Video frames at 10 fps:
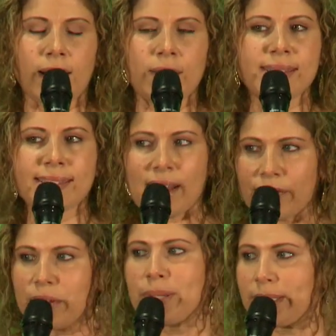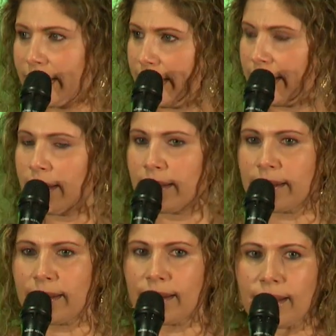of 7 billion,
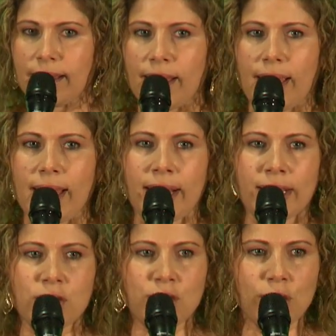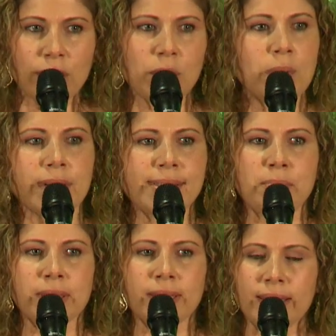and I took her words
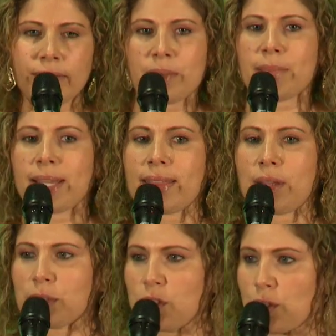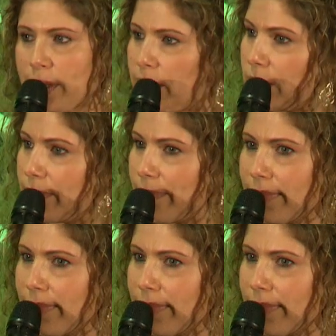and believed them like they were true.